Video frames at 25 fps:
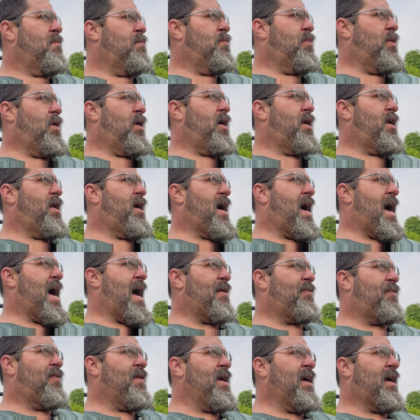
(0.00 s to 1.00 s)
but
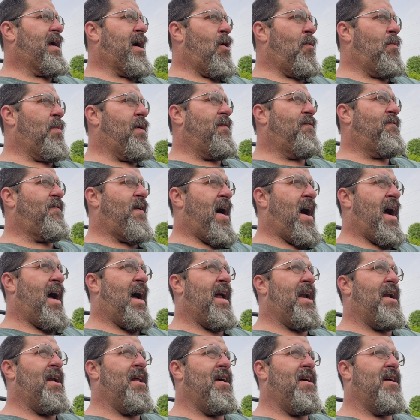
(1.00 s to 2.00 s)
I think I'll be
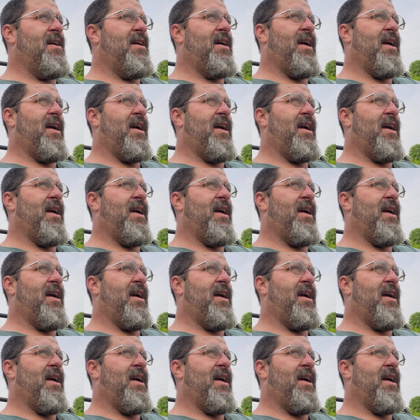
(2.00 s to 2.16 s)
fine.